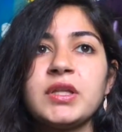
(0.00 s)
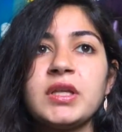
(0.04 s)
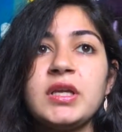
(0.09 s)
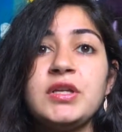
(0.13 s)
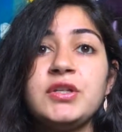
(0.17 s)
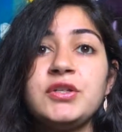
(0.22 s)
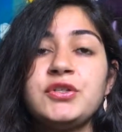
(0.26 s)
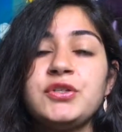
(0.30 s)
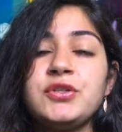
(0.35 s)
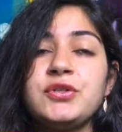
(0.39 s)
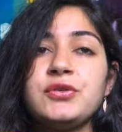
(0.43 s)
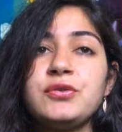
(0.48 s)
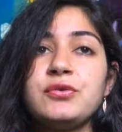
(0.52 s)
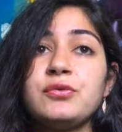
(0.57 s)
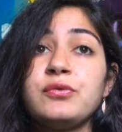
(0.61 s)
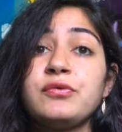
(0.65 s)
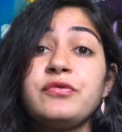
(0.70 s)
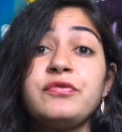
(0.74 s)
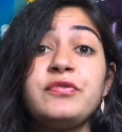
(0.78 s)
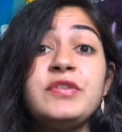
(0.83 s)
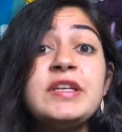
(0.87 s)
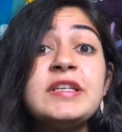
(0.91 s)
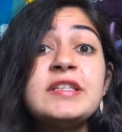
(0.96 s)
into
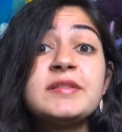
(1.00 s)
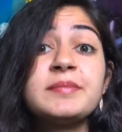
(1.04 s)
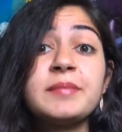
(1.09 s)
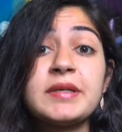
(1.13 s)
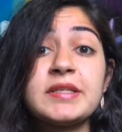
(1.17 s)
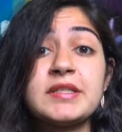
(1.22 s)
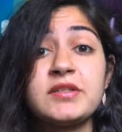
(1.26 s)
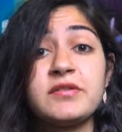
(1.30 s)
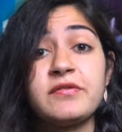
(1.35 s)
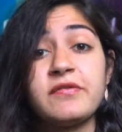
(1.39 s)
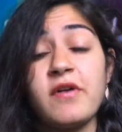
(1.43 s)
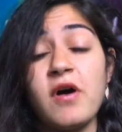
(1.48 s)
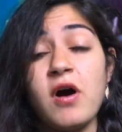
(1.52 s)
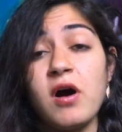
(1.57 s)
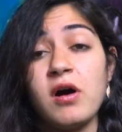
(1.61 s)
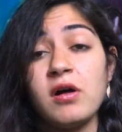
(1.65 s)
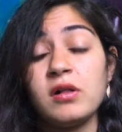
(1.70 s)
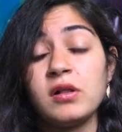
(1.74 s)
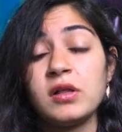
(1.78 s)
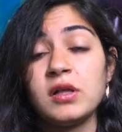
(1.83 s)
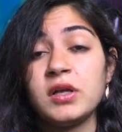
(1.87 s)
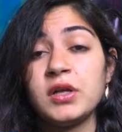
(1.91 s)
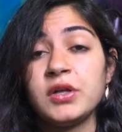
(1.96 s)
Fees Must
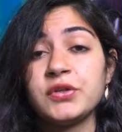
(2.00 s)
Fall.